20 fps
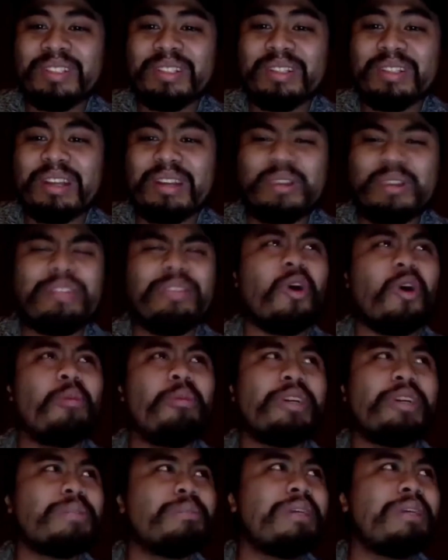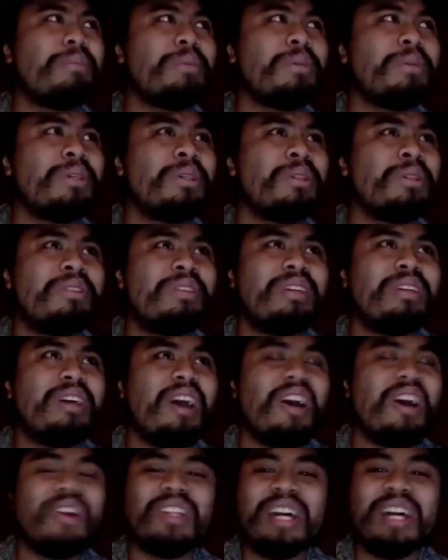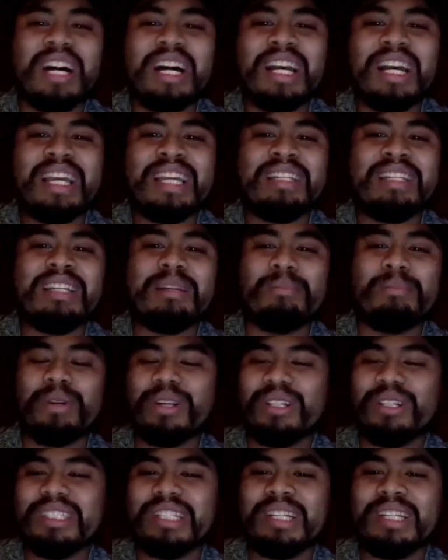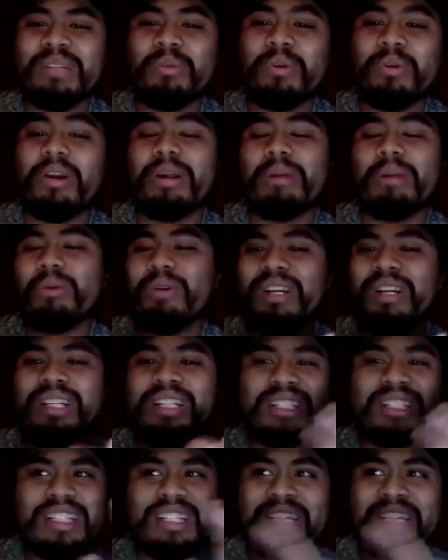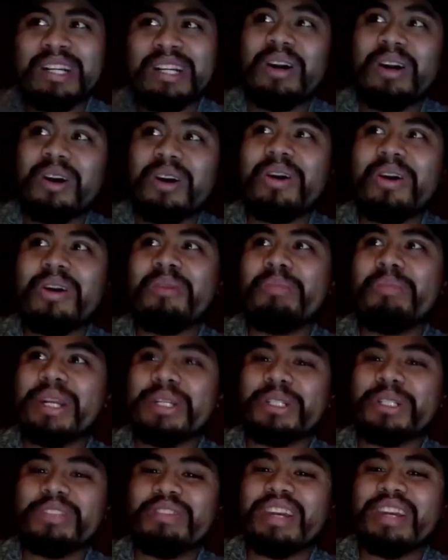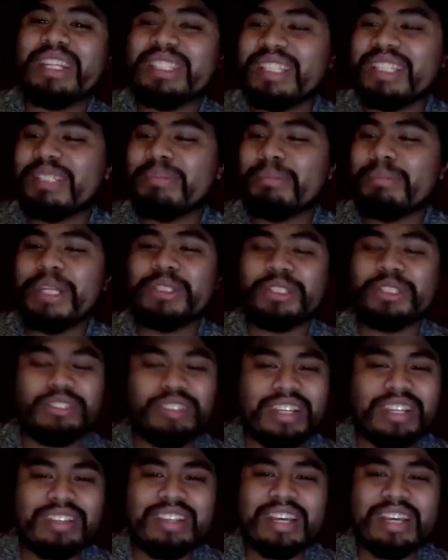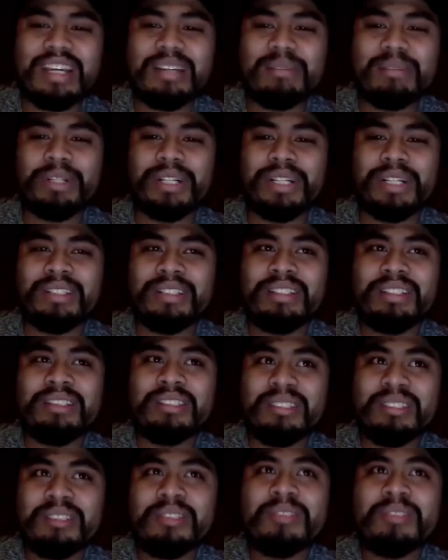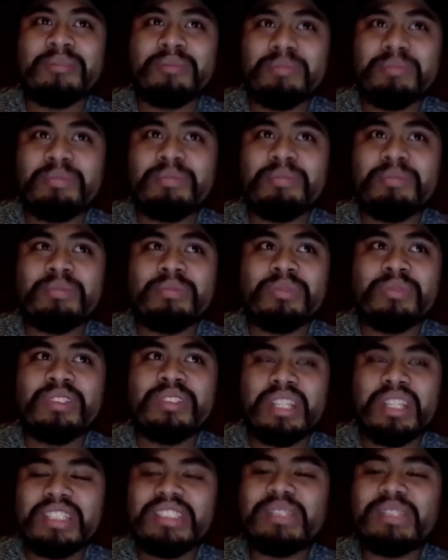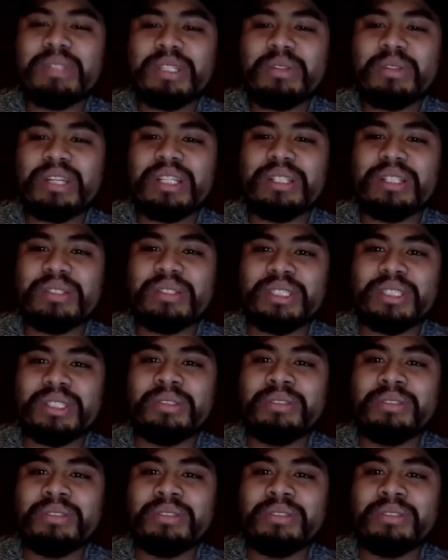you have a whole bunch of people online, in person, where I work. Oh, Patriots fans this, Patriots fans that, but it's something you get used to.